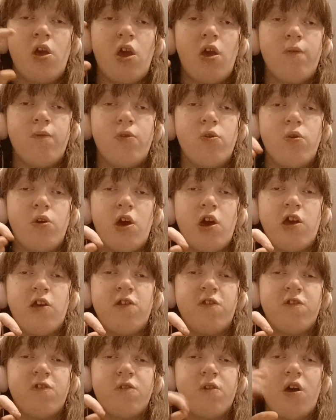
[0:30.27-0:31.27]
If you
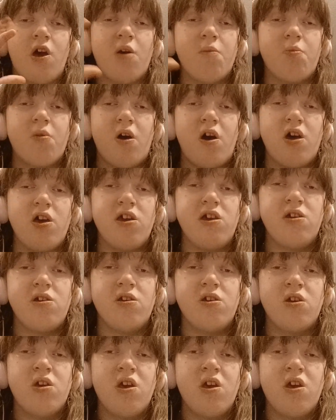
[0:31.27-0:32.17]
guys, I probably